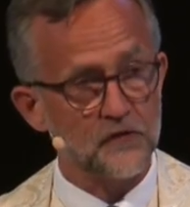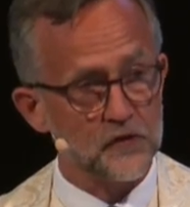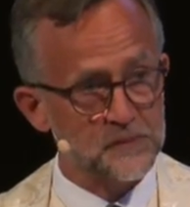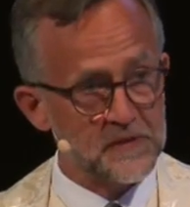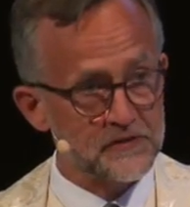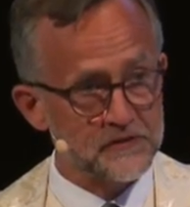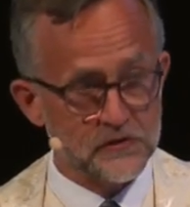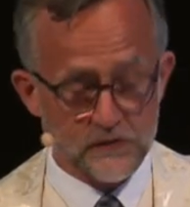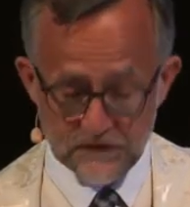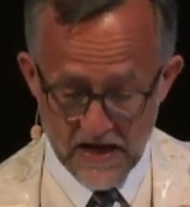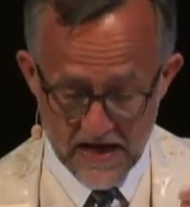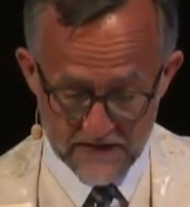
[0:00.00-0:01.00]
1 Peter
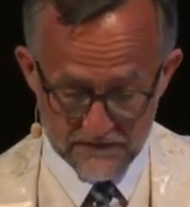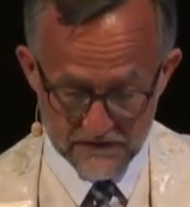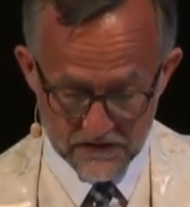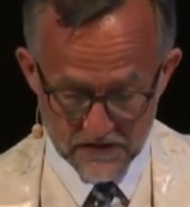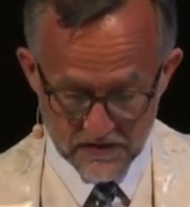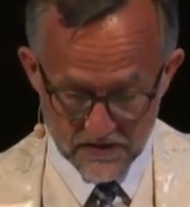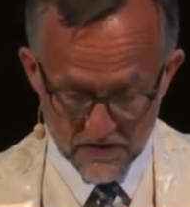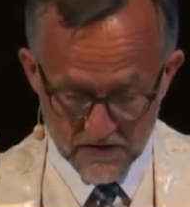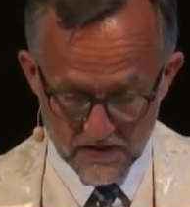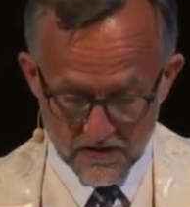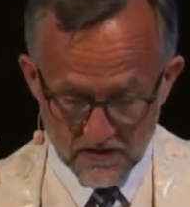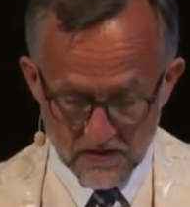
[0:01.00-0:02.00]
2 5.
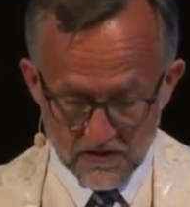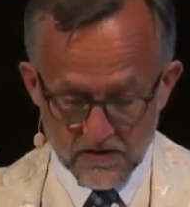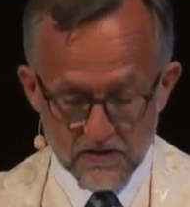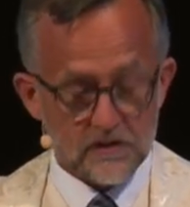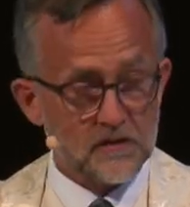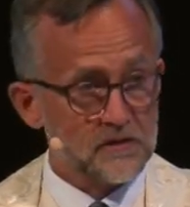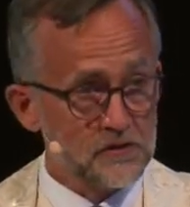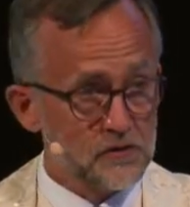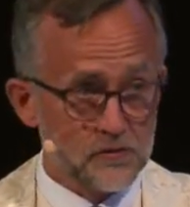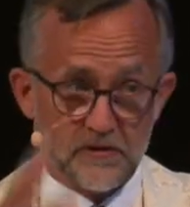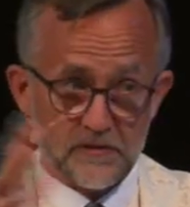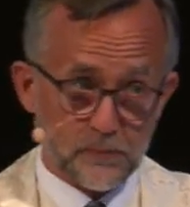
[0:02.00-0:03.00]

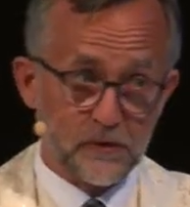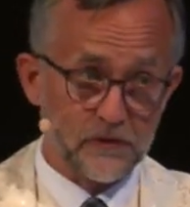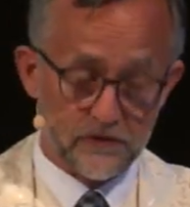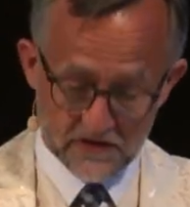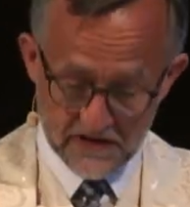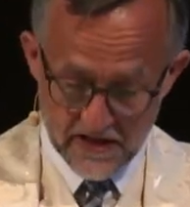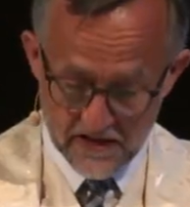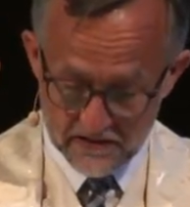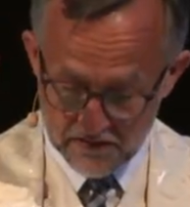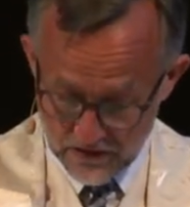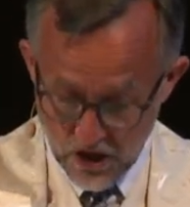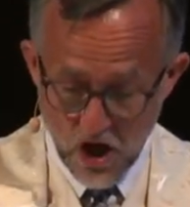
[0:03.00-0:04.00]
You, and plural
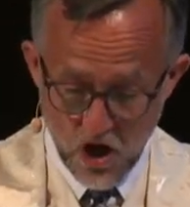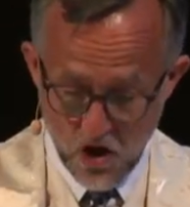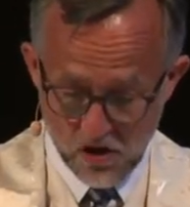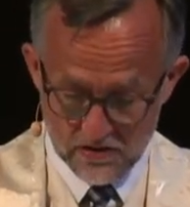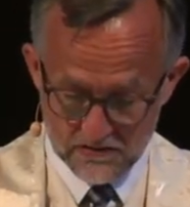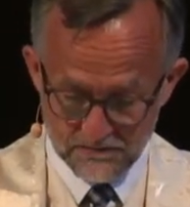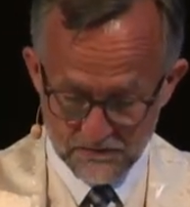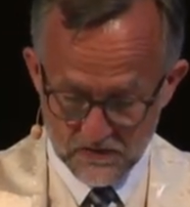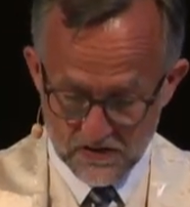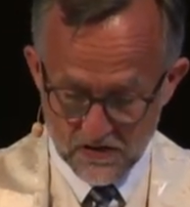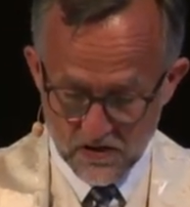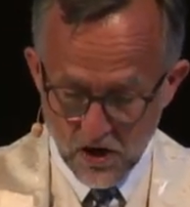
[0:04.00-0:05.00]
again, y'all,
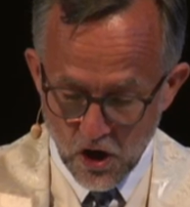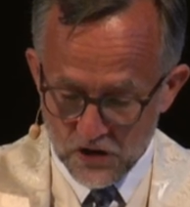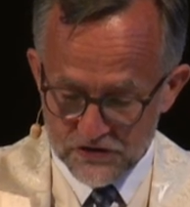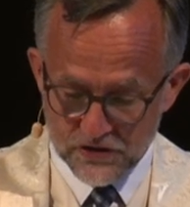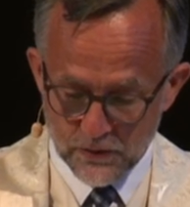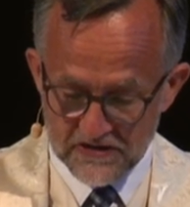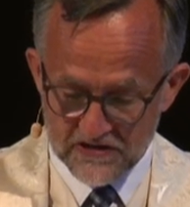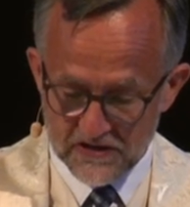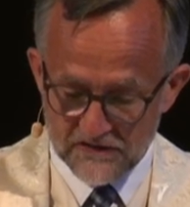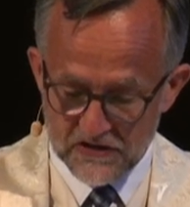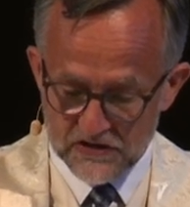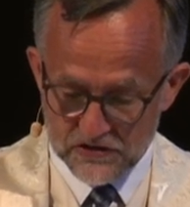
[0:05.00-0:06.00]
also as
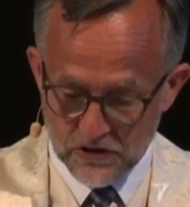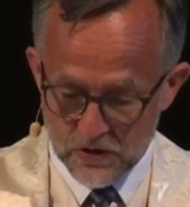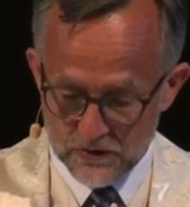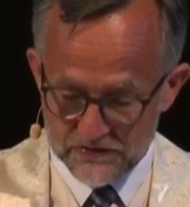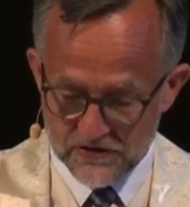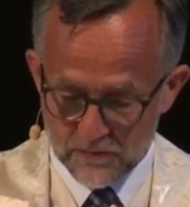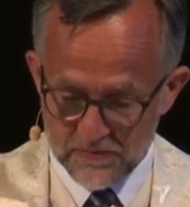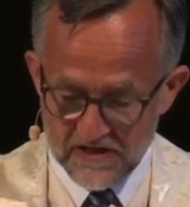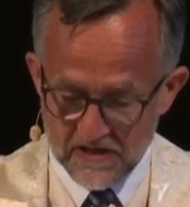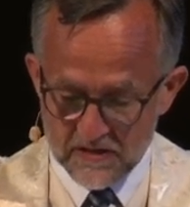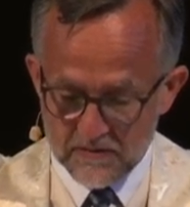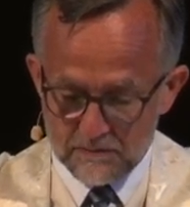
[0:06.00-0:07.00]
living stones, are
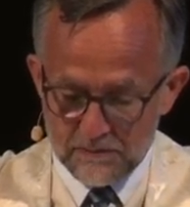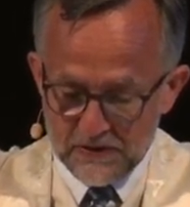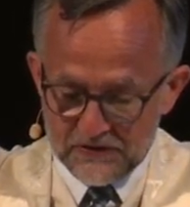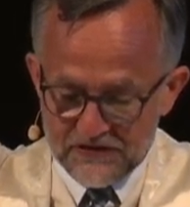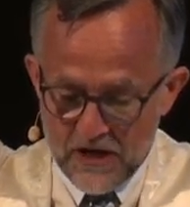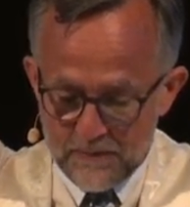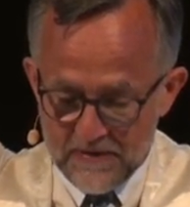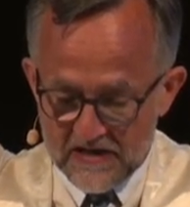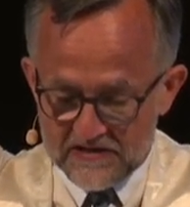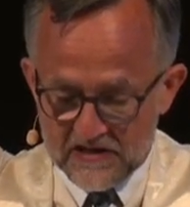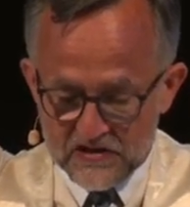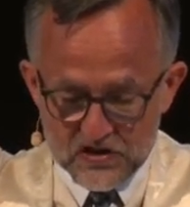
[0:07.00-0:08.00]
being built up
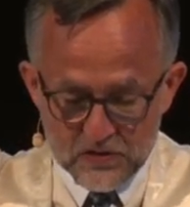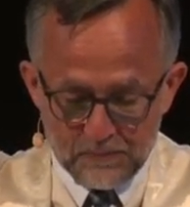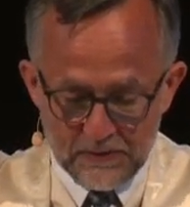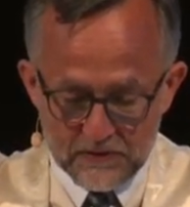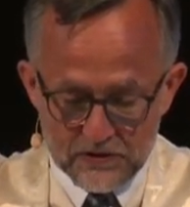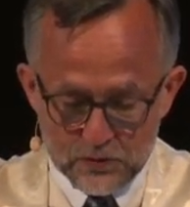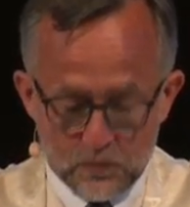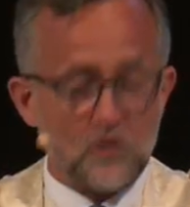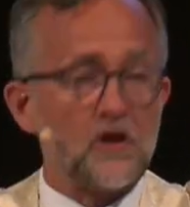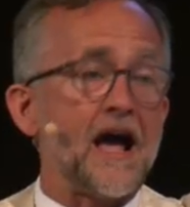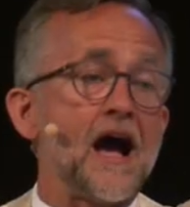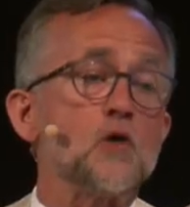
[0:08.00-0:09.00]
as a
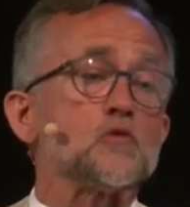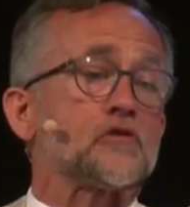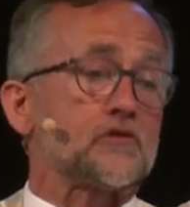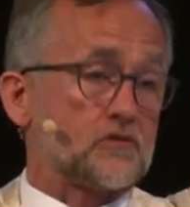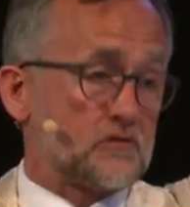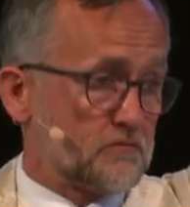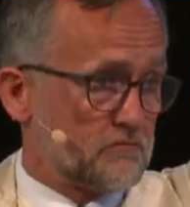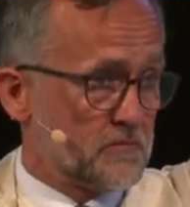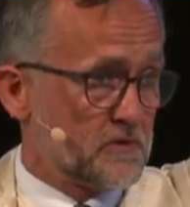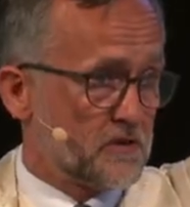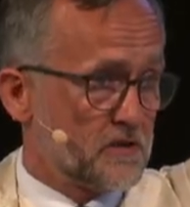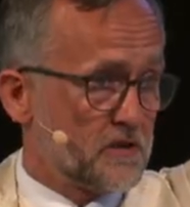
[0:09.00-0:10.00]
spiritual house
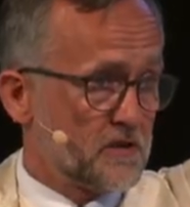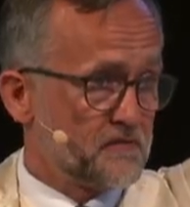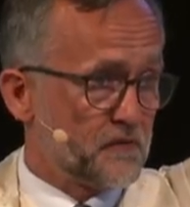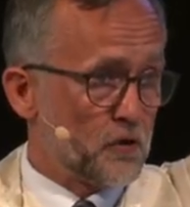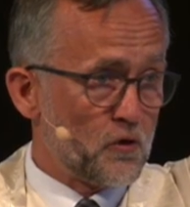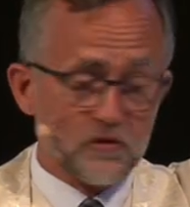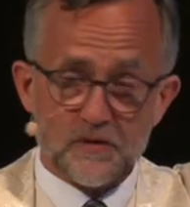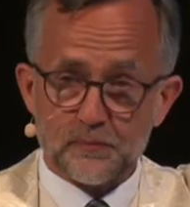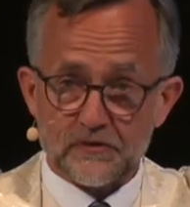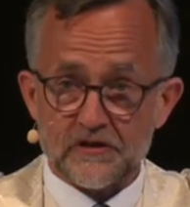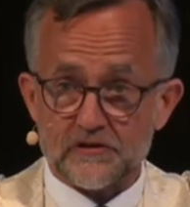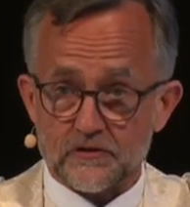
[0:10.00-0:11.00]
for a holy
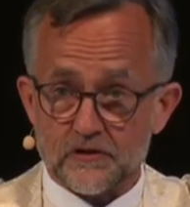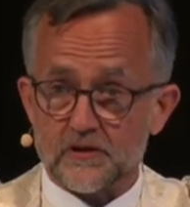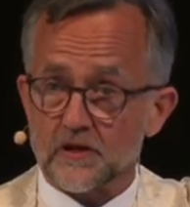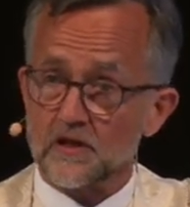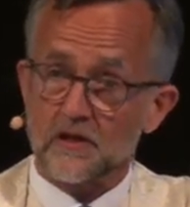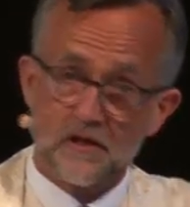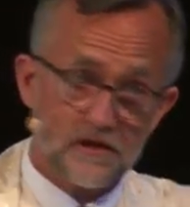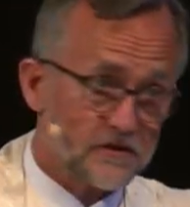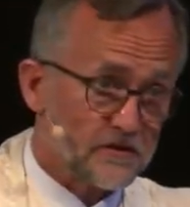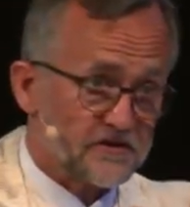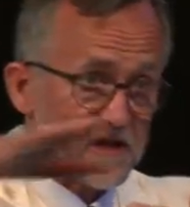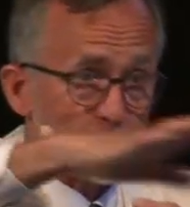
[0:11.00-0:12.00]
priesthood,
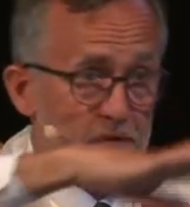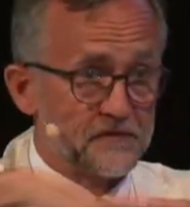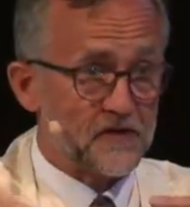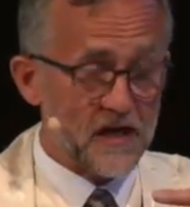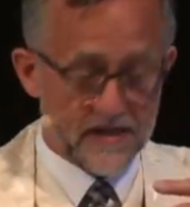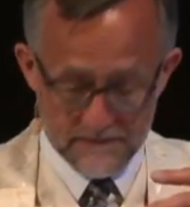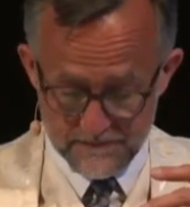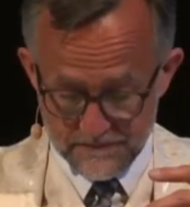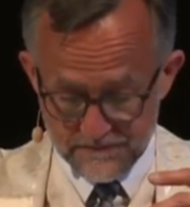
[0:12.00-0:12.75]
the temple of God.